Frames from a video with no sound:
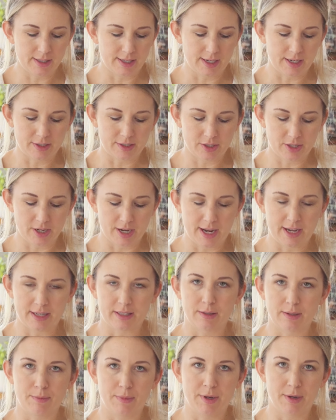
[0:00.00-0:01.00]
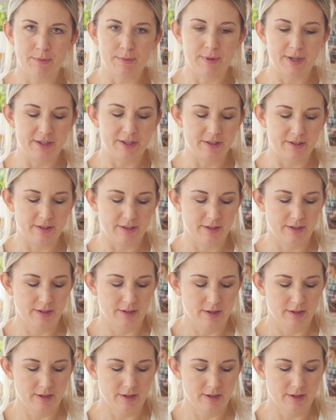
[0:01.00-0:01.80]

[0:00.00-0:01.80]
It actually has a melt butter